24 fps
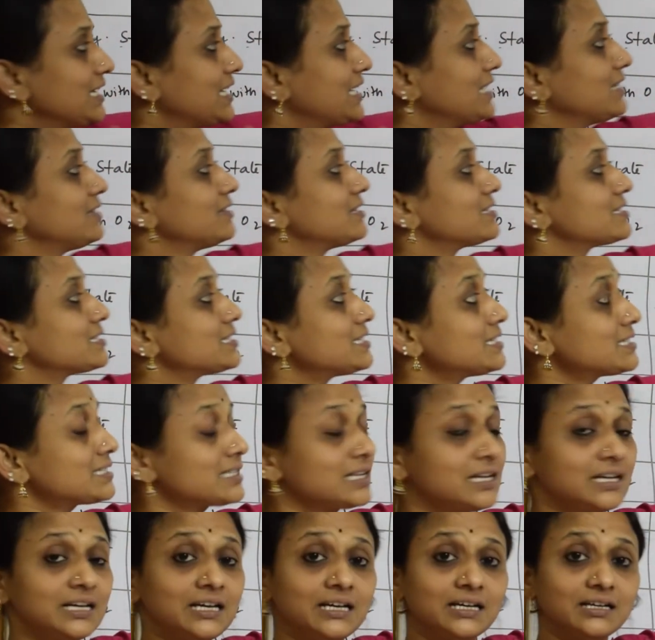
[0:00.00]
and this
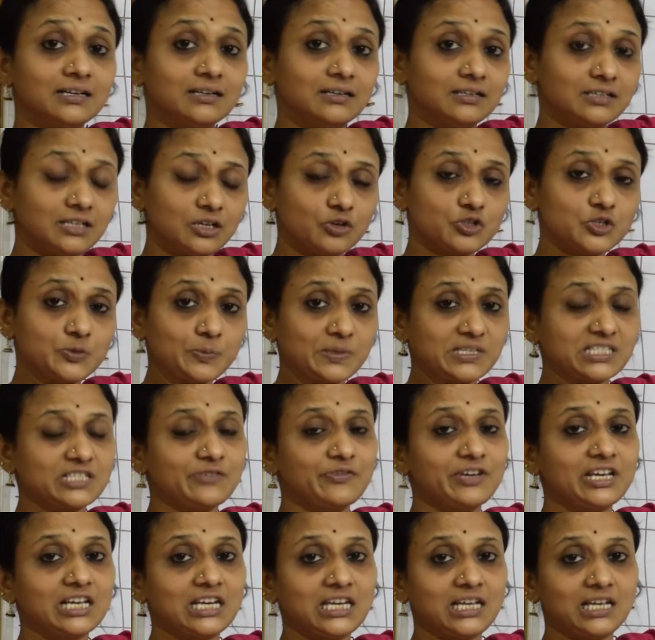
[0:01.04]
is, uh, now
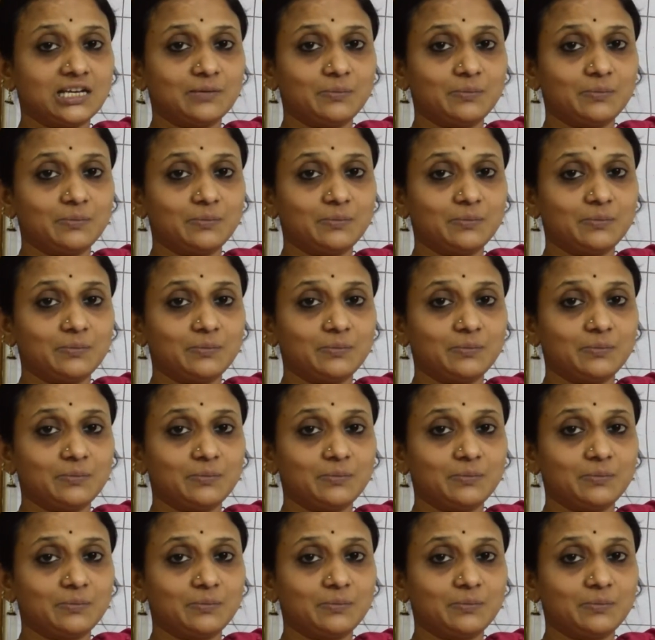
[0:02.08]
specifically